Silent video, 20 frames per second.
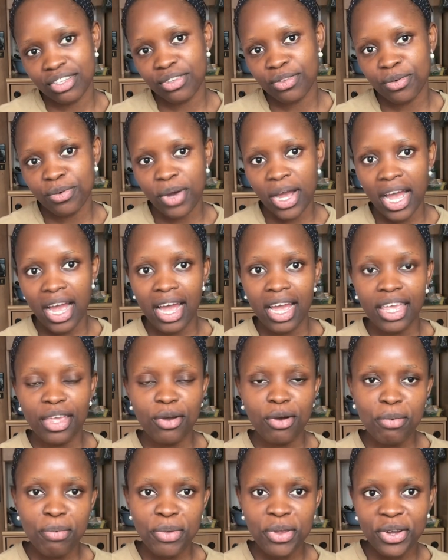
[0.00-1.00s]
So I
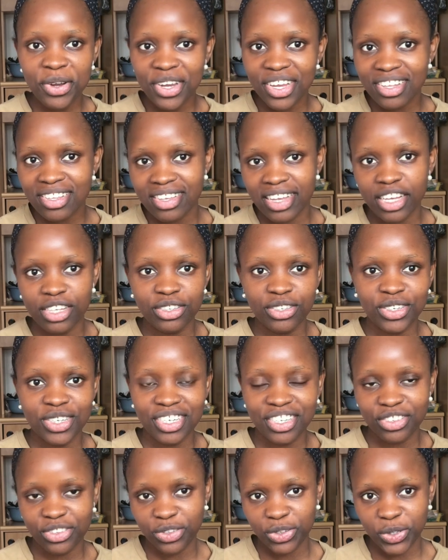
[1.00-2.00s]
hope you're going to enjoy
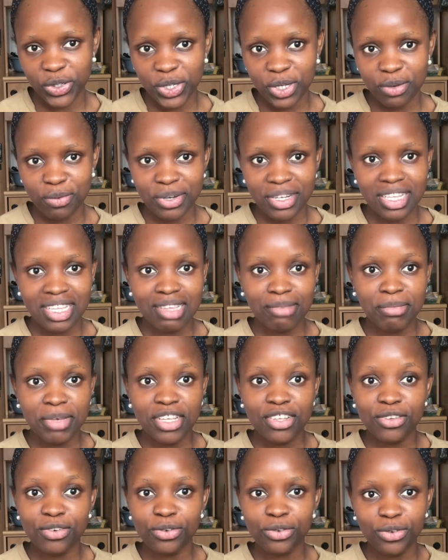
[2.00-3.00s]
this journey with
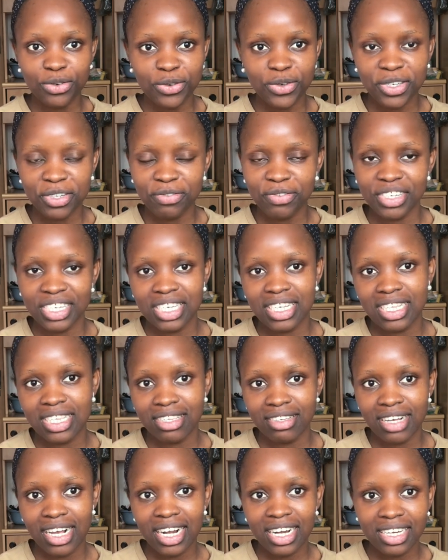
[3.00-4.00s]
me. So do not forget
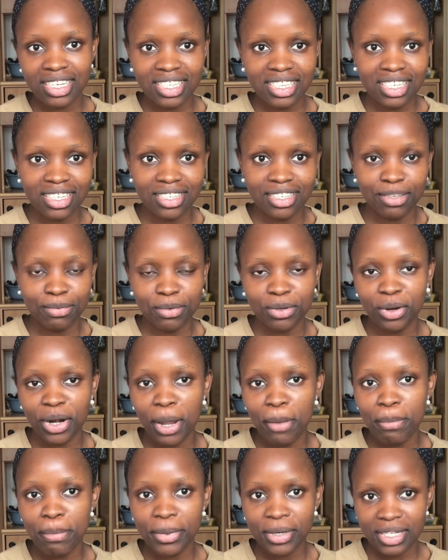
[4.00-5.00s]
to click that
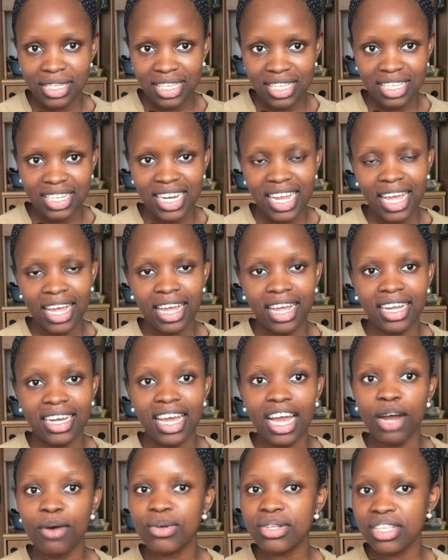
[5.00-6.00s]
subscribe button and
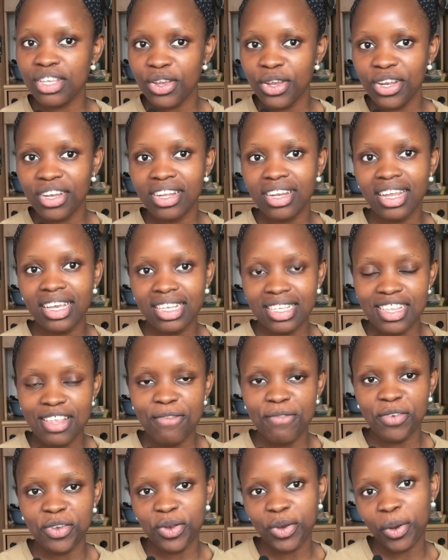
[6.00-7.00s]
I will see you in the next
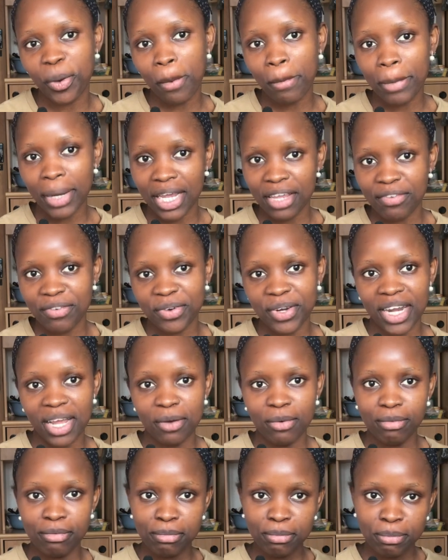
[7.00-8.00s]
video. Bye for
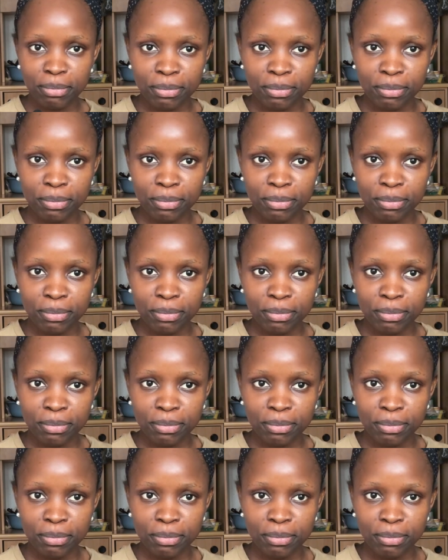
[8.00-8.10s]
now.